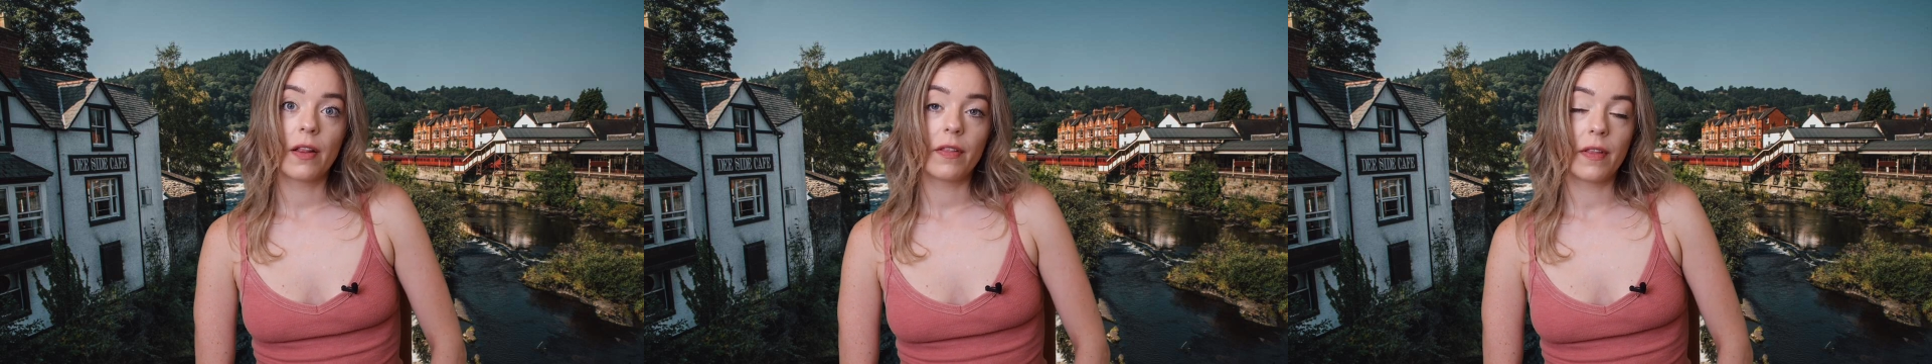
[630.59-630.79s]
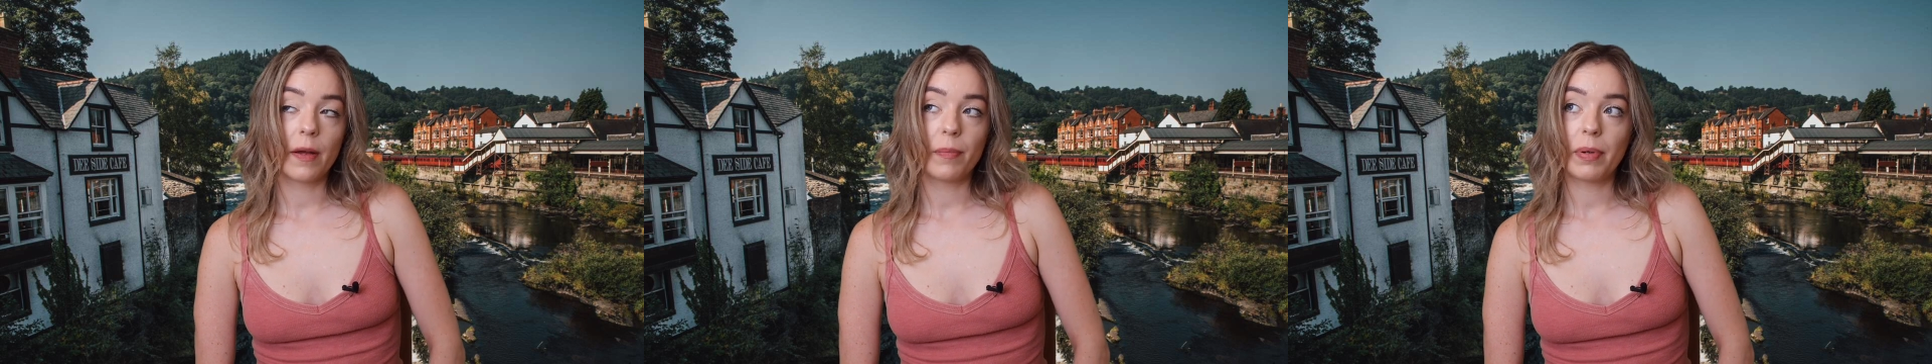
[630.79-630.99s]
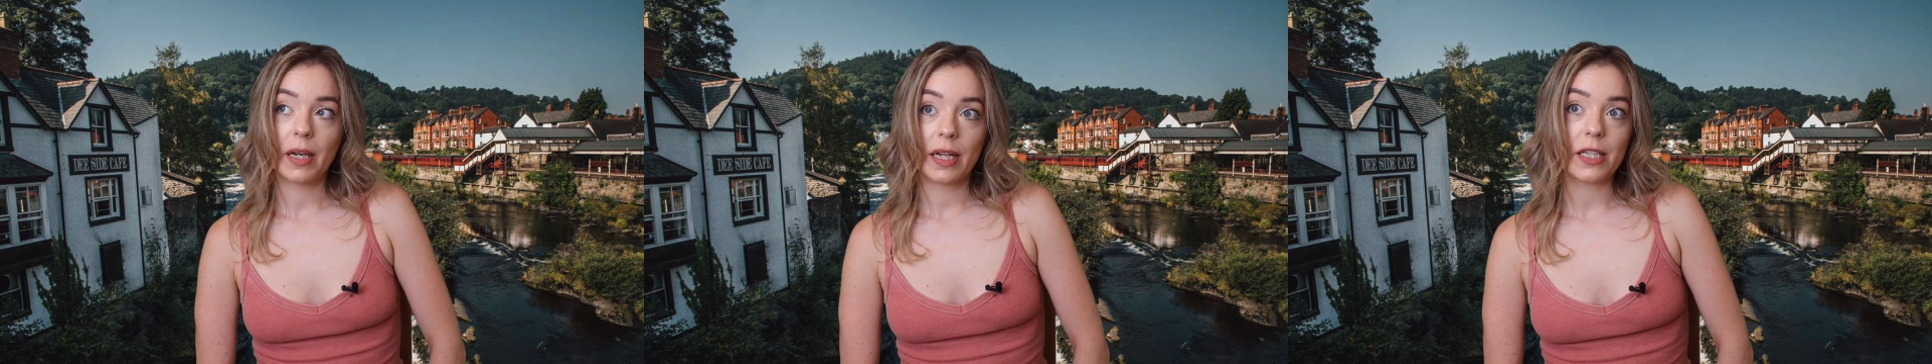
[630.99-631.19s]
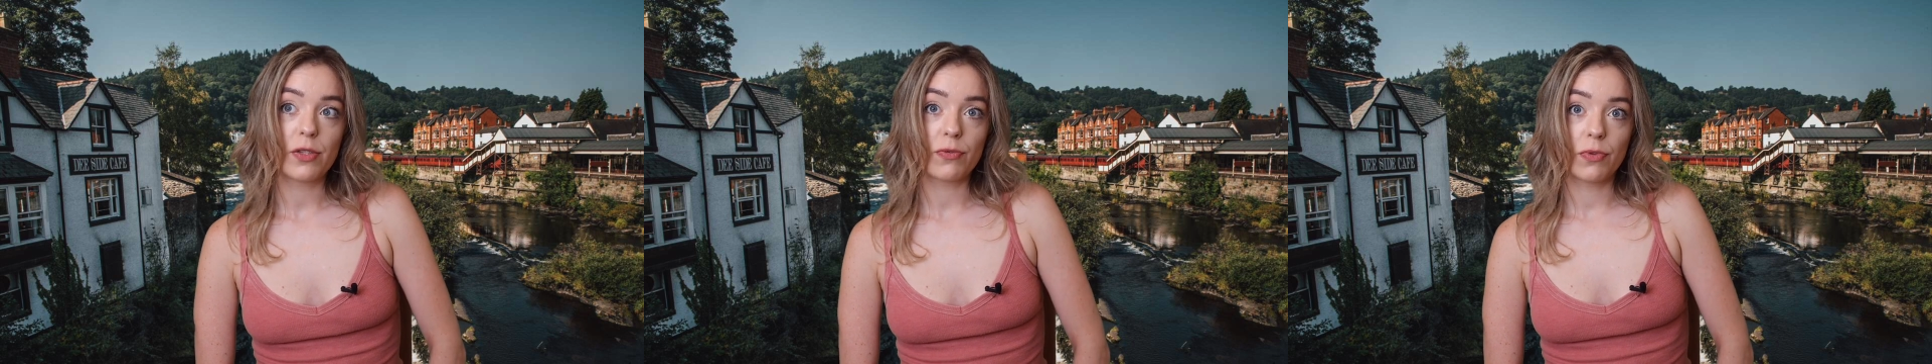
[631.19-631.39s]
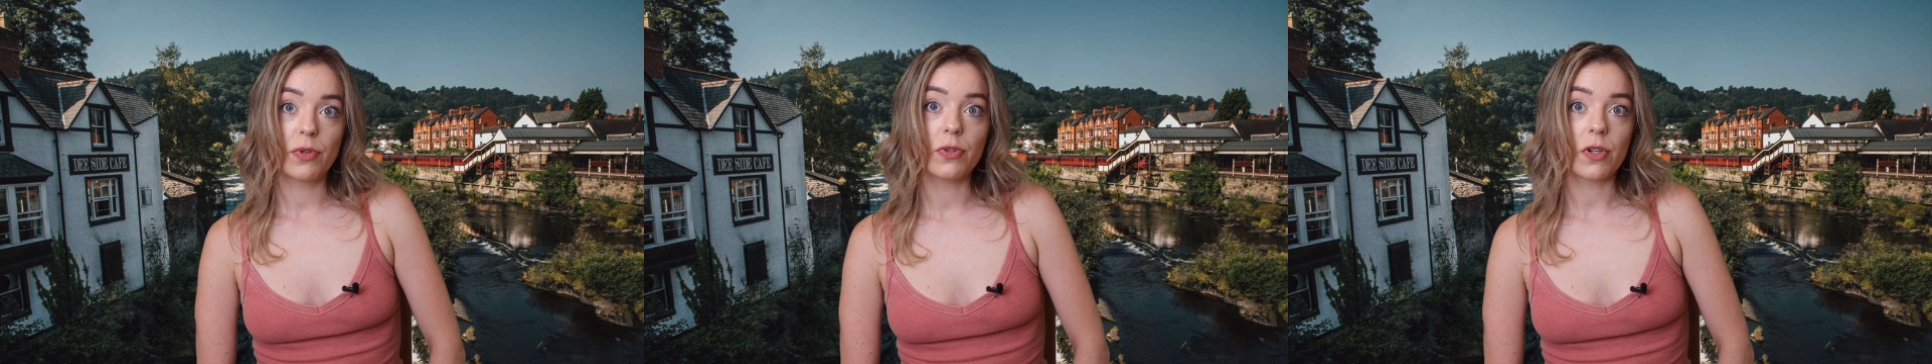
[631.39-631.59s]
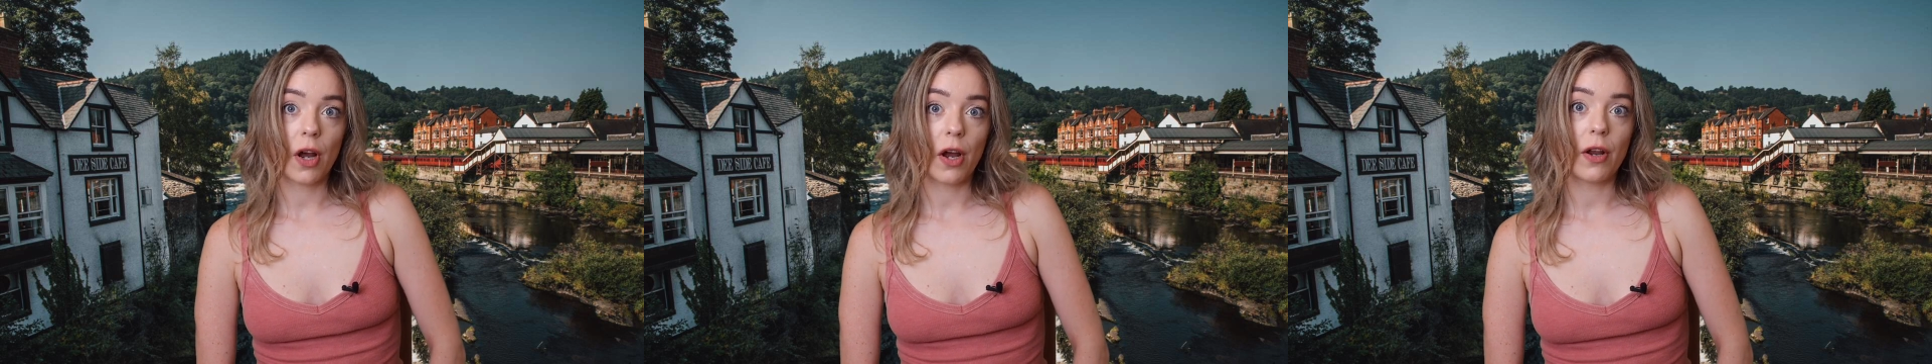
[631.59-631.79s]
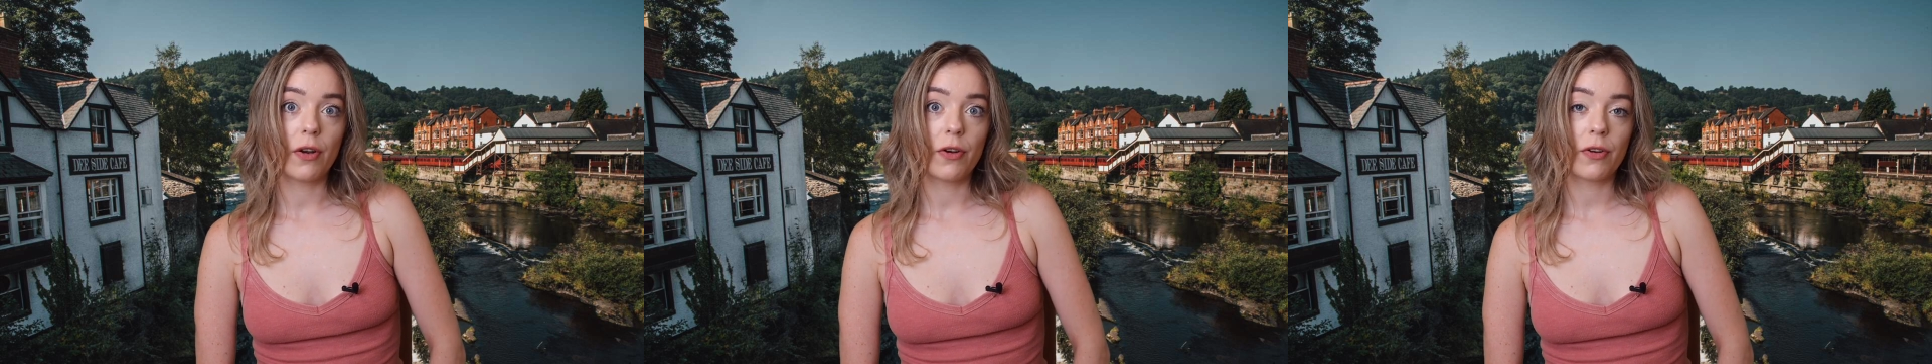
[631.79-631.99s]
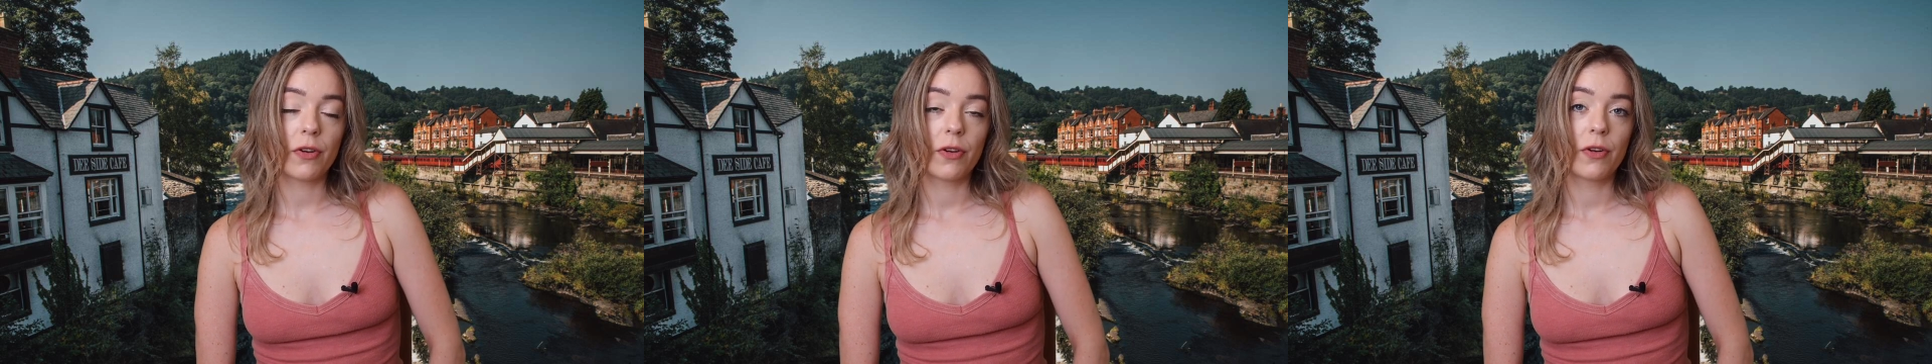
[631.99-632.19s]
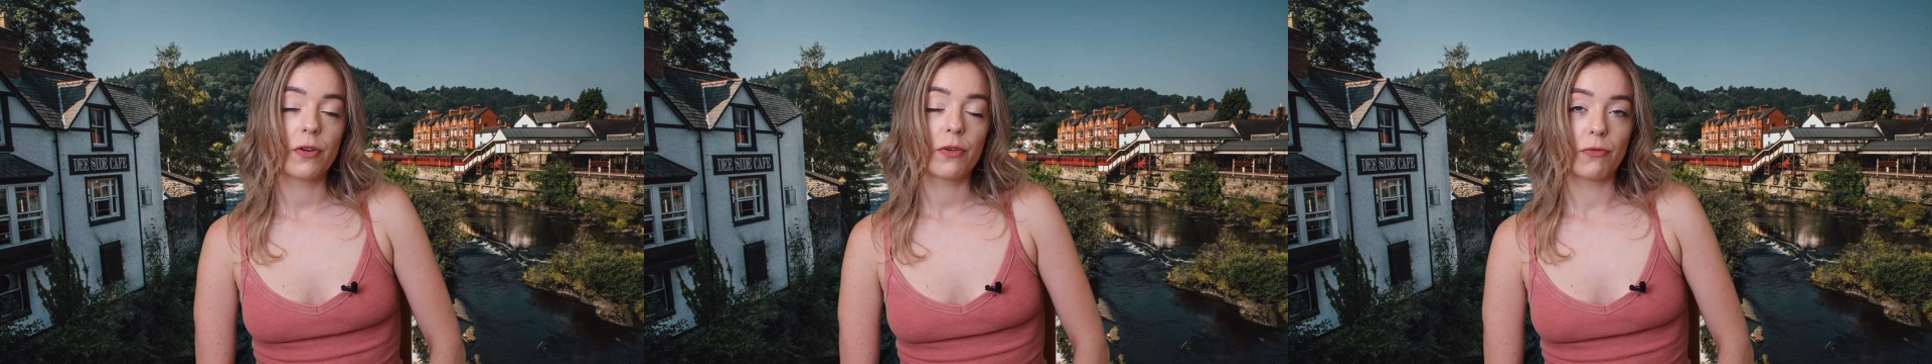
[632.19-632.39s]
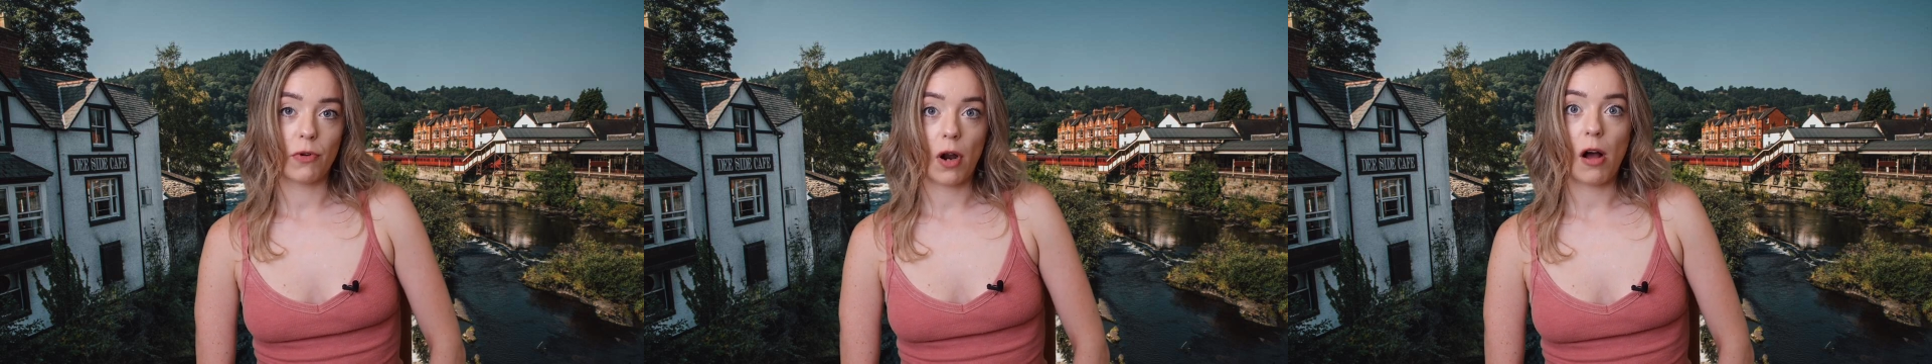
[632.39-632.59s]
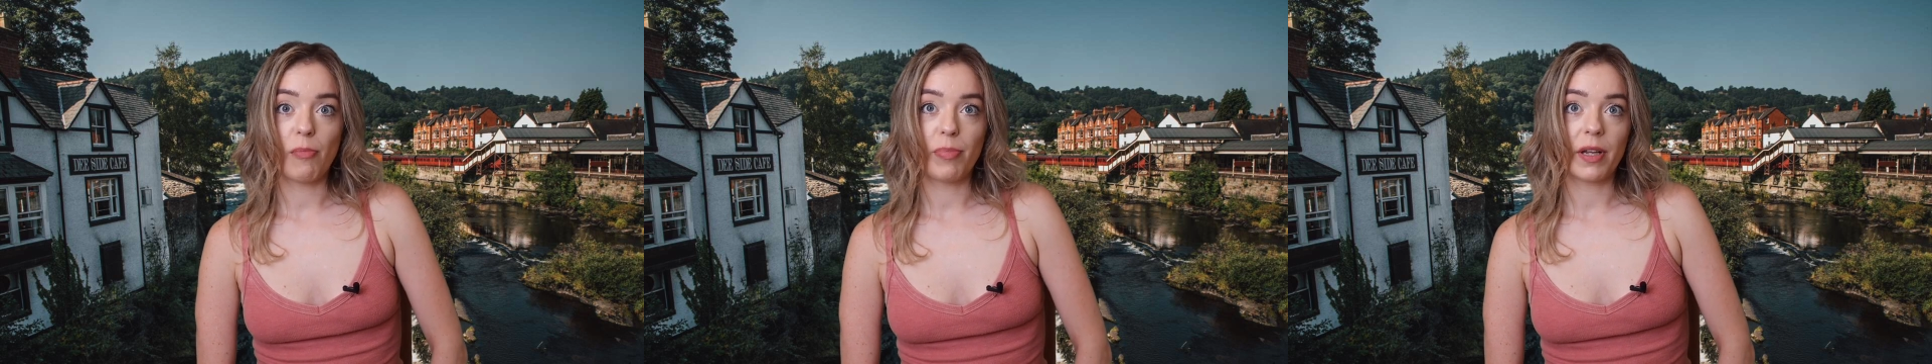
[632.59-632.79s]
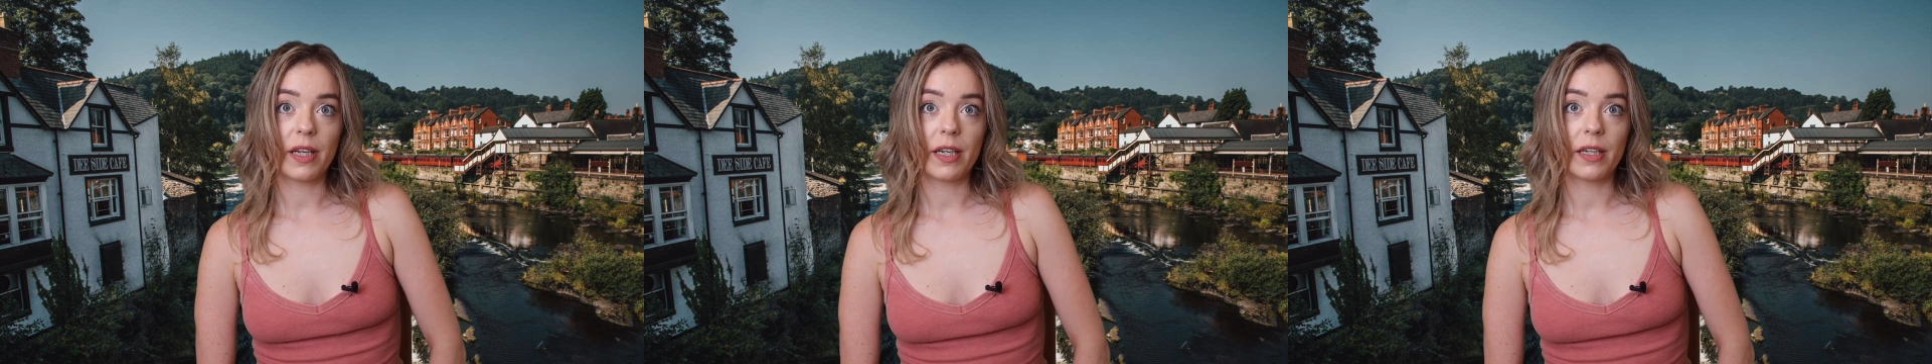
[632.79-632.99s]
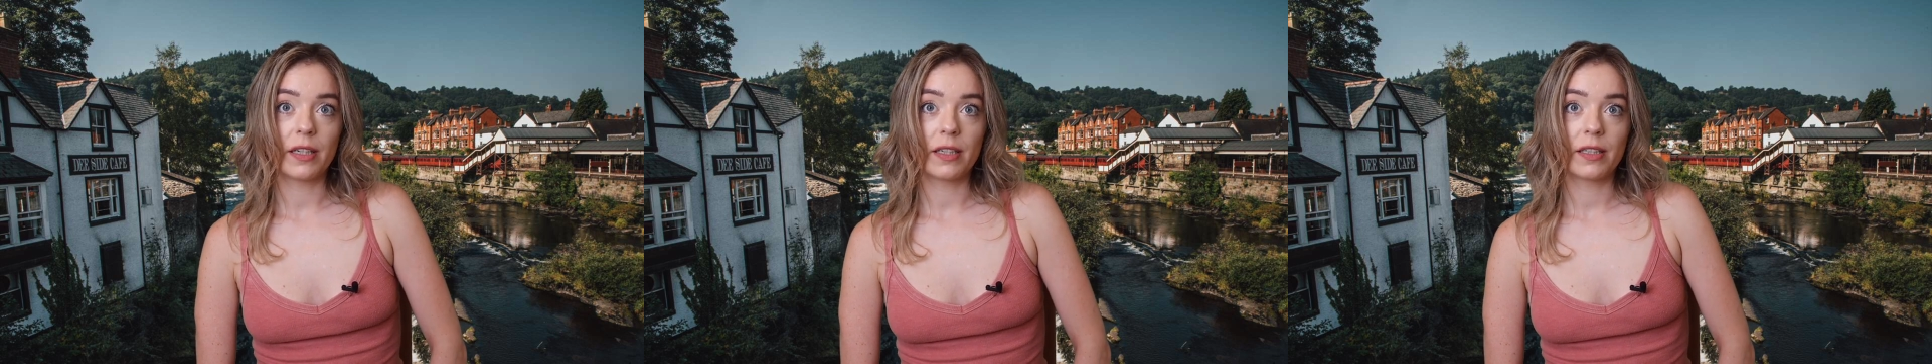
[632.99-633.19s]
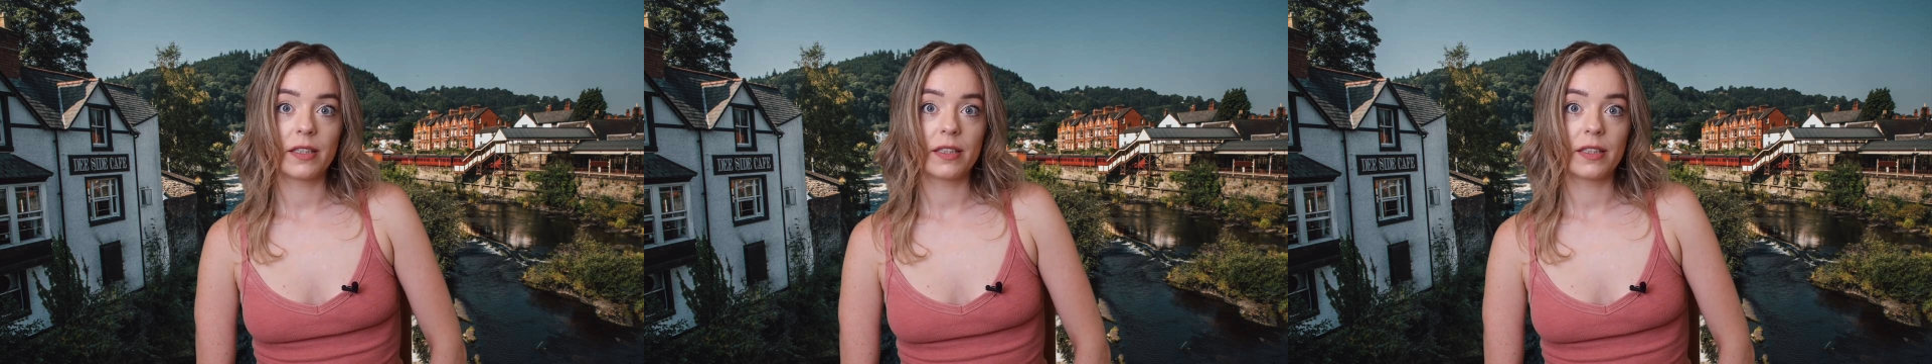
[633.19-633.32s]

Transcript: the police ruled out Robin